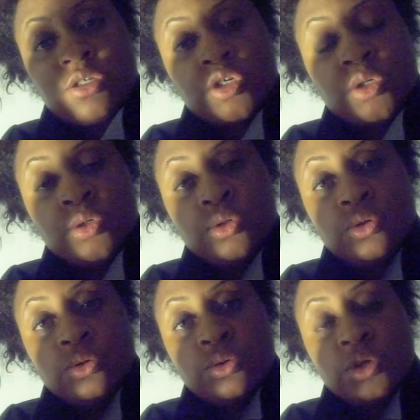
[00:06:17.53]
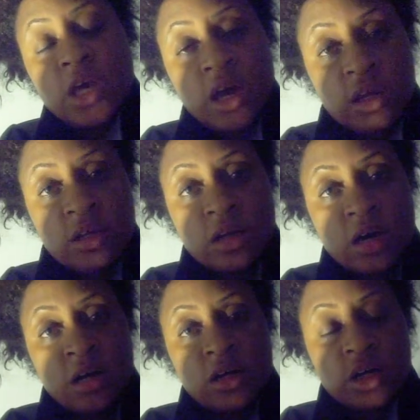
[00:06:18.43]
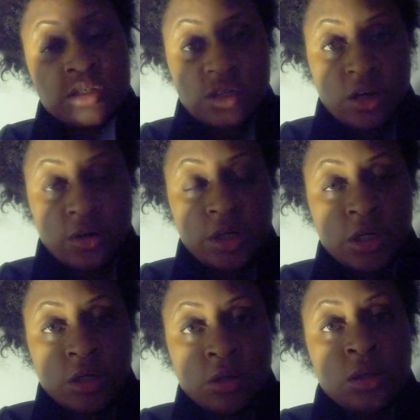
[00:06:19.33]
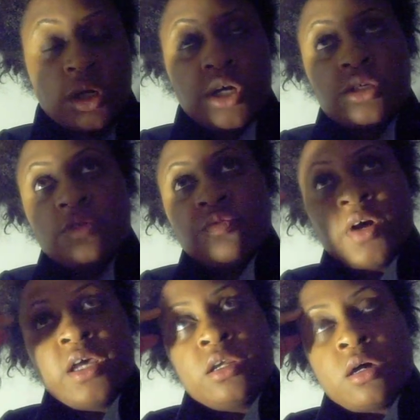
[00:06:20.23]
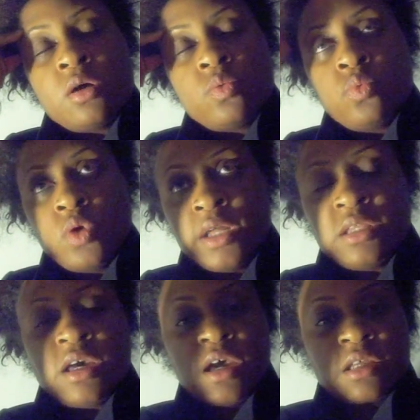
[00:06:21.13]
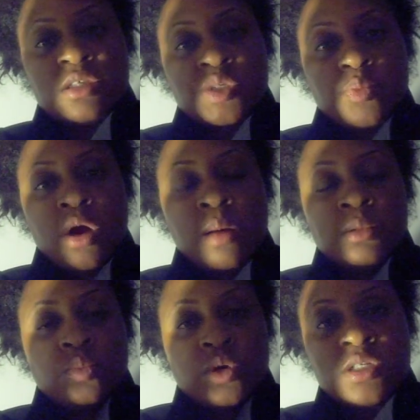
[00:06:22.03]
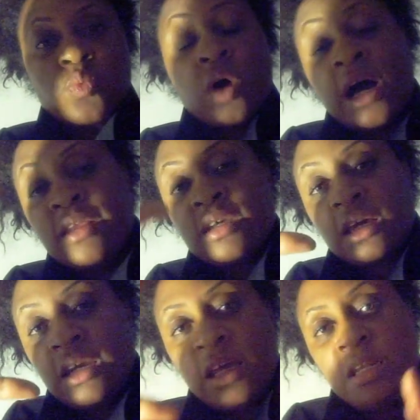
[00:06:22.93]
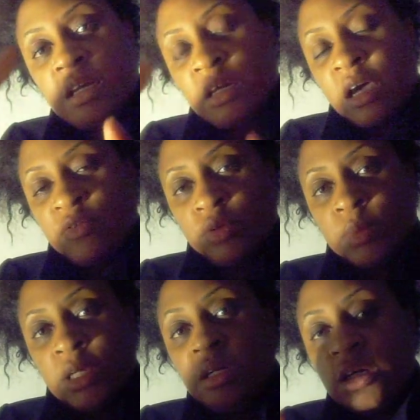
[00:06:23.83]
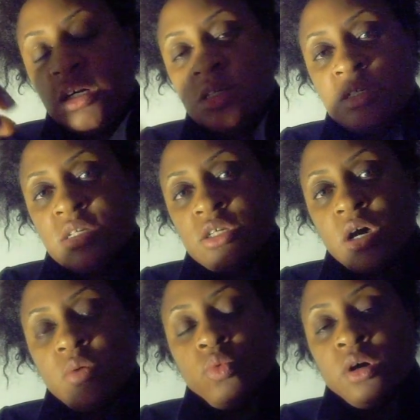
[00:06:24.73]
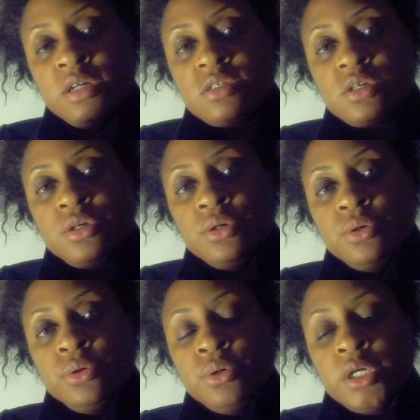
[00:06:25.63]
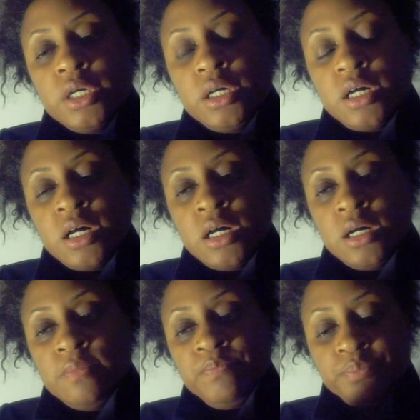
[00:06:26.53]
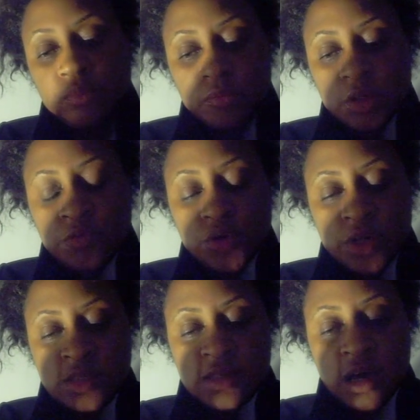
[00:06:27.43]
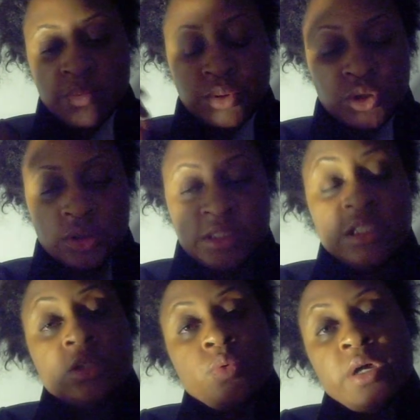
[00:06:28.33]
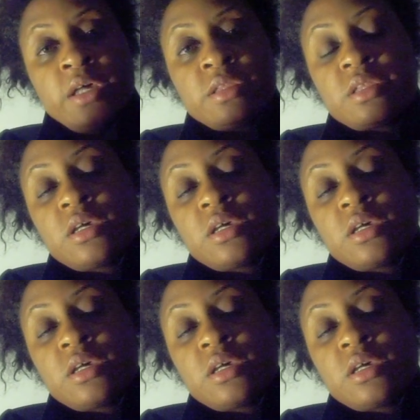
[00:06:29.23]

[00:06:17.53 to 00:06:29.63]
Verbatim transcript: to Canada, Ontario, to find out what the heck this problem was, why the Canadian government did not want to, um, for example, deal with